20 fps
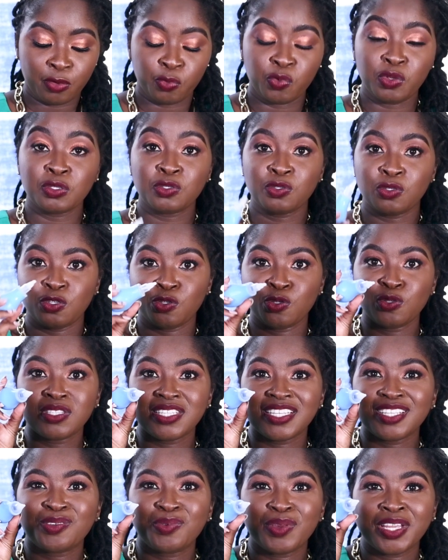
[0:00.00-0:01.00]
We used to use
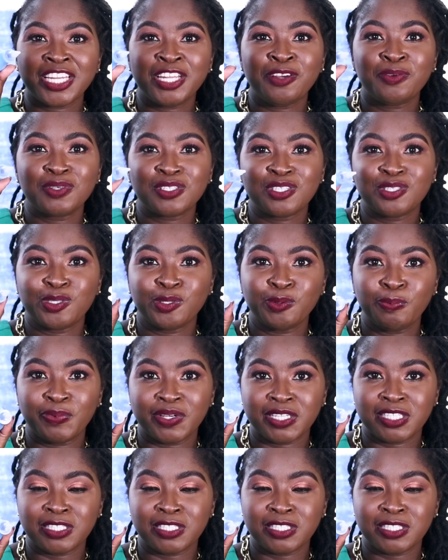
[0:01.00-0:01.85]
this when he was super